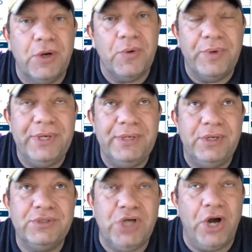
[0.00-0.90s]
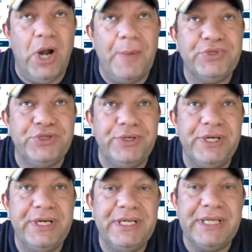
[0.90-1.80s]
So we, saw an
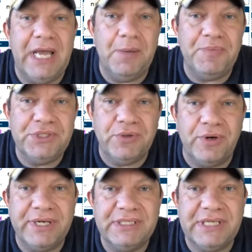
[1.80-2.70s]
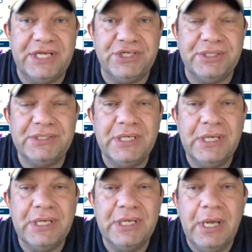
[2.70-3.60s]
opportunity to help these organizations
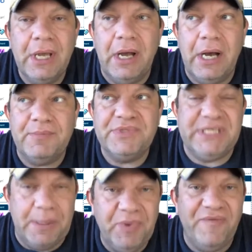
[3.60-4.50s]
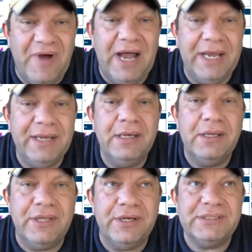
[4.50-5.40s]
simplify
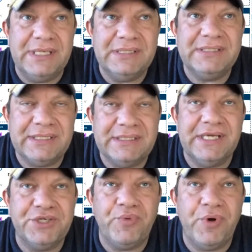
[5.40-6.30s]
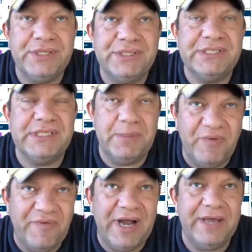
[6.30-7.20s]
their sales tech selection process,
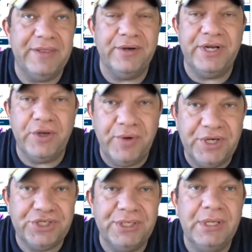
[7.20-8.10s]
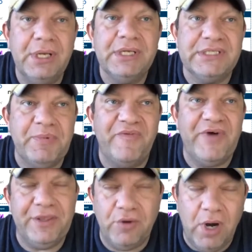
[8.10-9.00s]
simplify their integration,
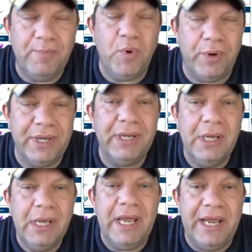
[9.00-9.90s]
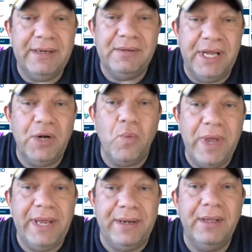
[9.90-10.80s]
simplify their onboarding, and get a
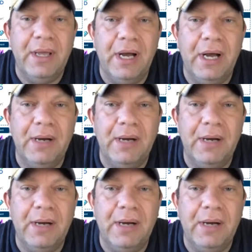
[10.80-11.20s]
win.